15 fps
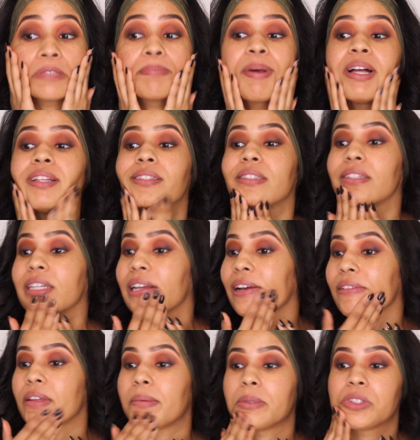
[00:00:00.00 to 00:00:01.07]
palettes didn't have
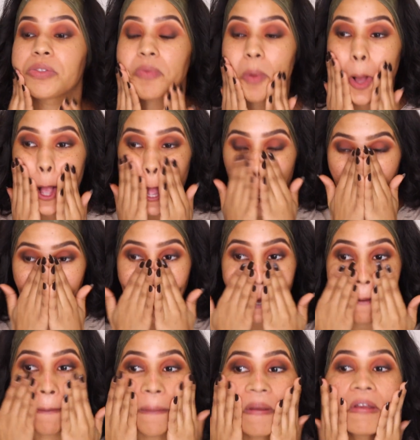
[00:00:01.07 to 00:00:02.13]
that much
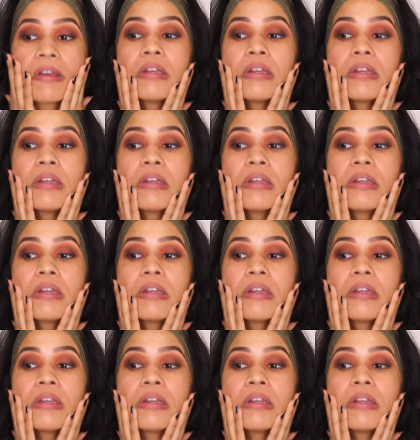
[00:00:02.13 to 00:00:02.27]
fallout